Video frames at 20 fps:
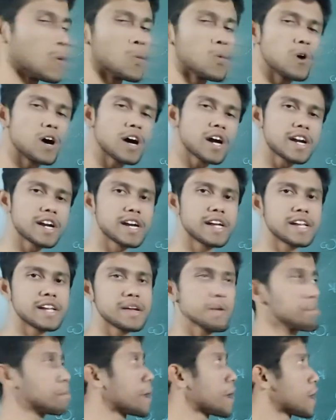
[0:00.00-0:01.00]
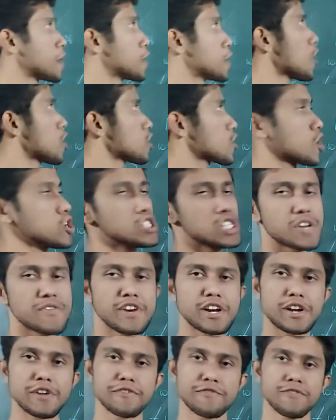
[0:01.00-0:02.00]
work done by a
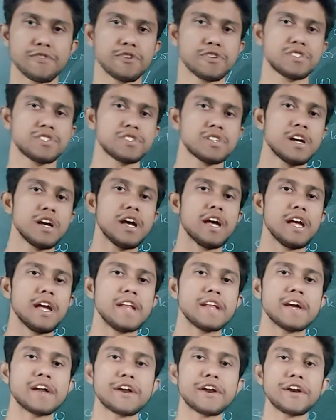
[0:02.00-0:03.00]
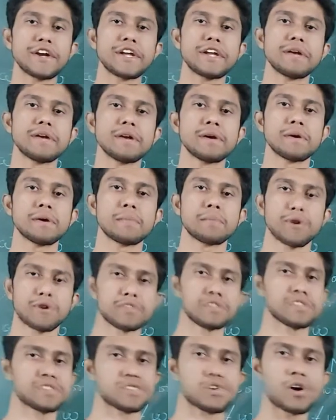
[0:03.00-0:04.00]
non-conservative force in a return
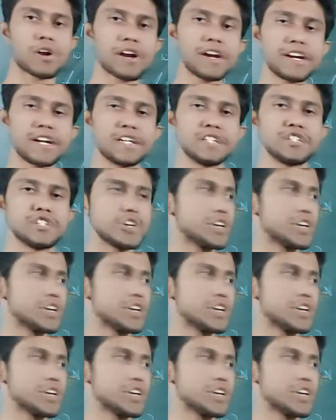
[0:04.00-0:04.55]
process or return